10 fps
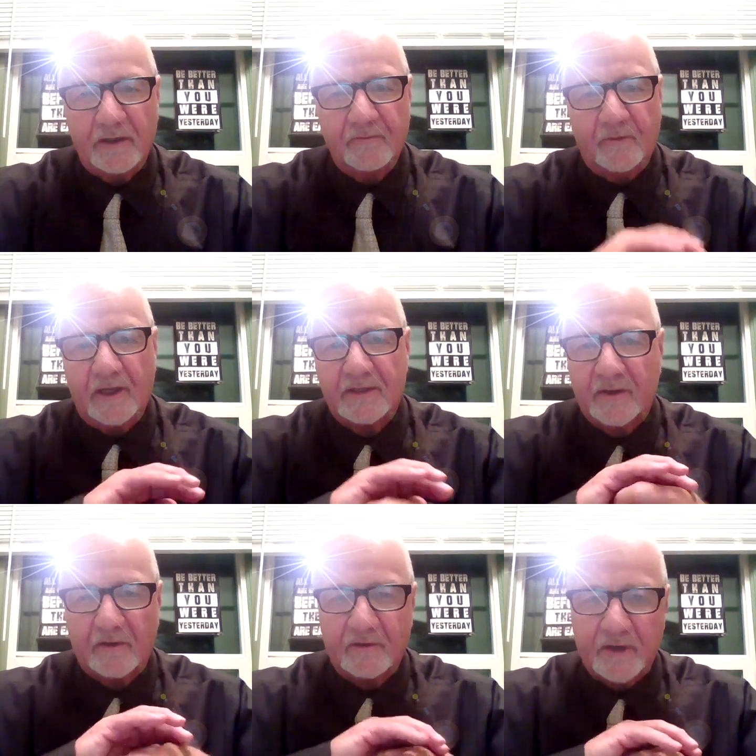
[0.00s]
when I
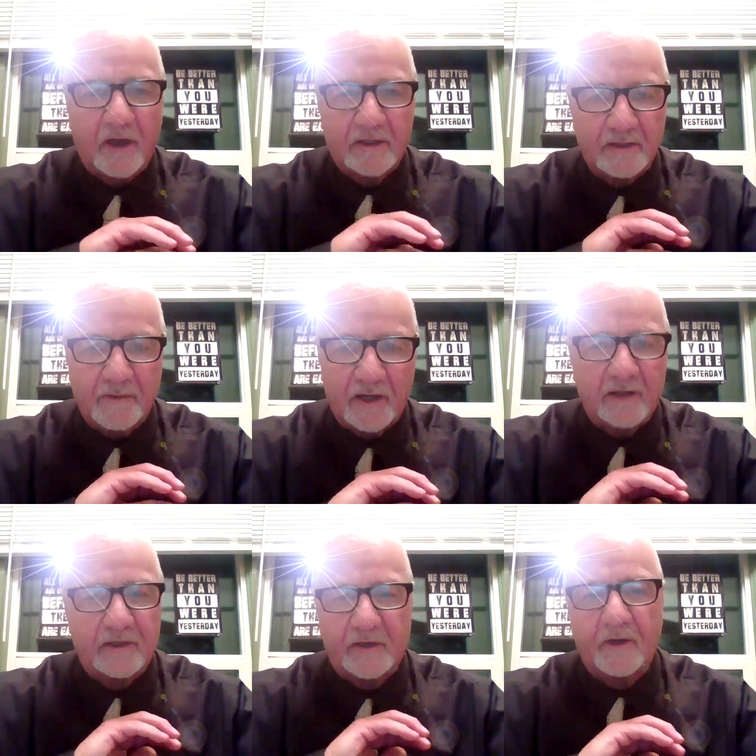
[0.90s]
started talking about it
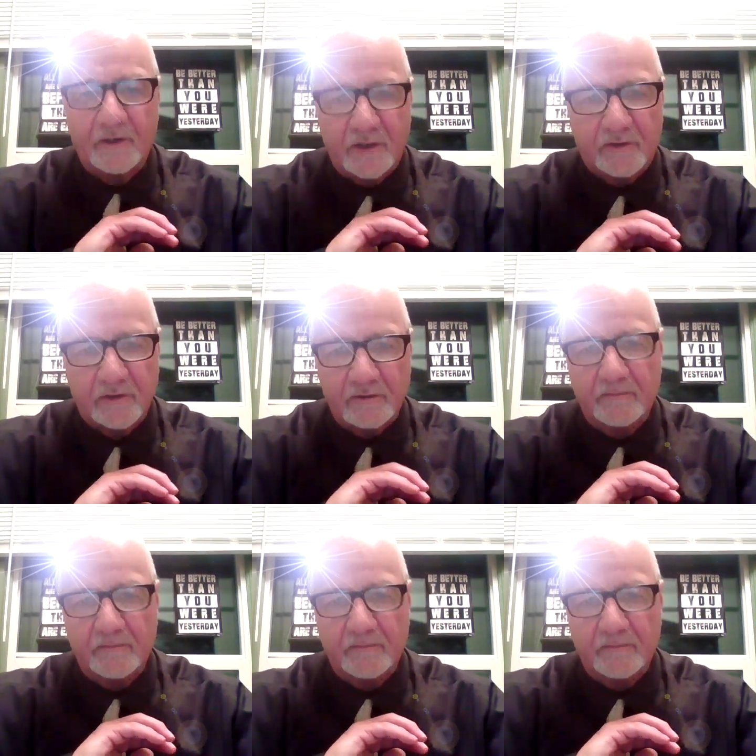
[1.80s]
here on YouTube.